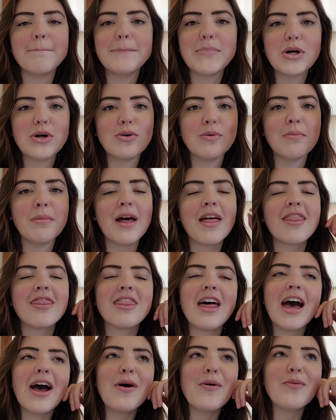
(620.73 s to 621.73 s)
Boom.
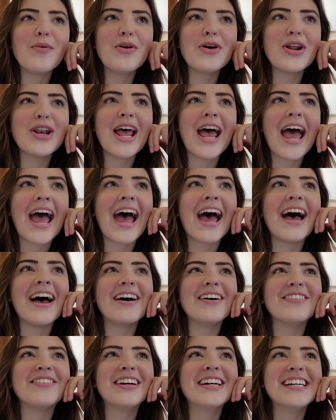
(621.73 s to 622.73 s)
That would
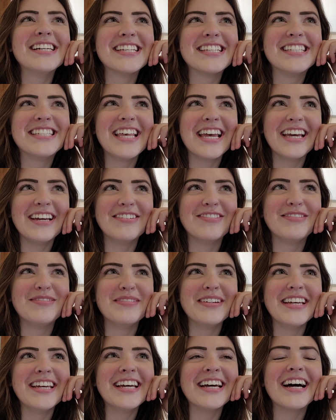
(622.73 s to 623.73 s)
have saved
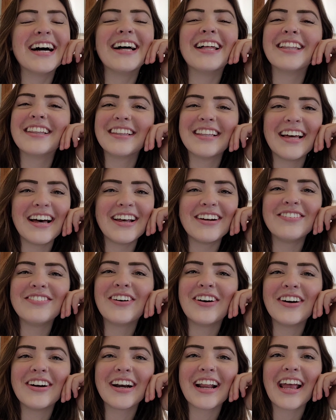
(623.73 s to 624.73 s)
me a lot of
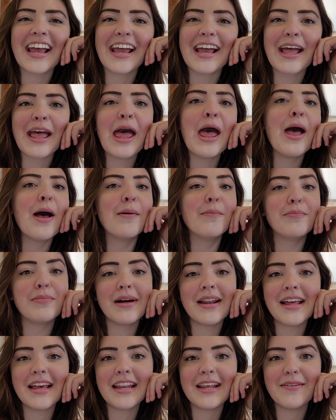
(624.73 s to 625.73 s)
heartache.
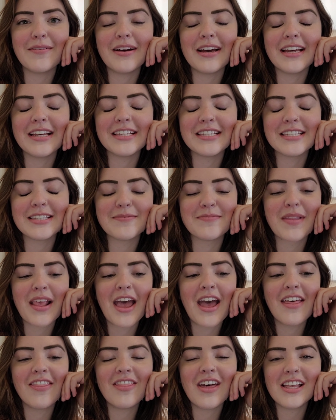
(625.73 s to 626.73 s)
But anyways,
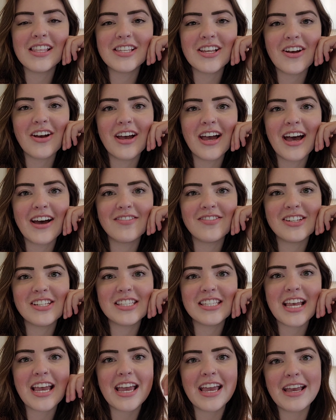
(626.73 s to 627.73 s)
that's all I have to
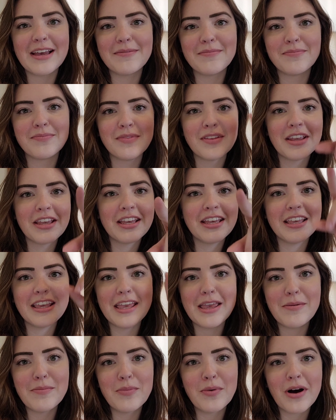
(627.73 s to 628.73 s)
say.
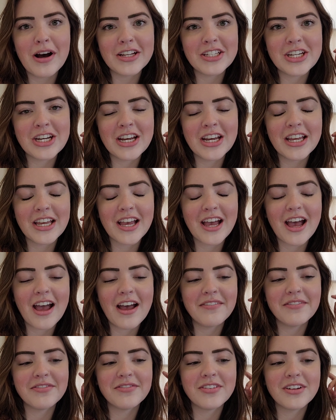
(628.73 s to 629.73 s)
Keep watching. I
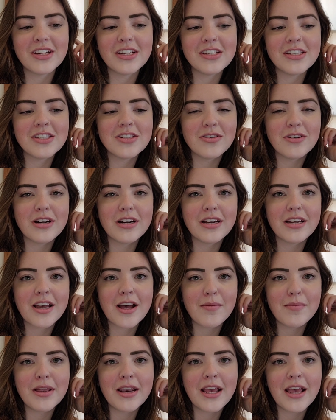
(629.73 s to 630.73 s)
have a funny story
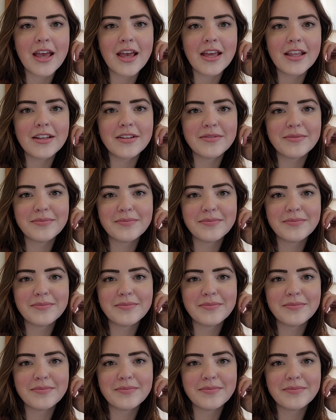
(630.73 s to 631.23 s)
coming ahead.